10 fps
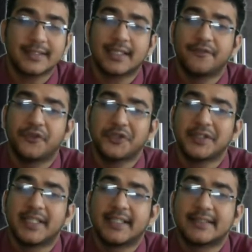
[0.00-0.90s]
a
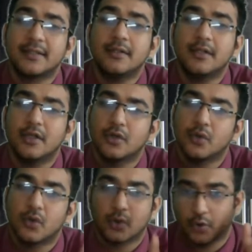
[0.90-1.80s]
confusion, there is a
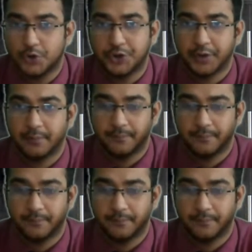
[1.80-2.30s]
question.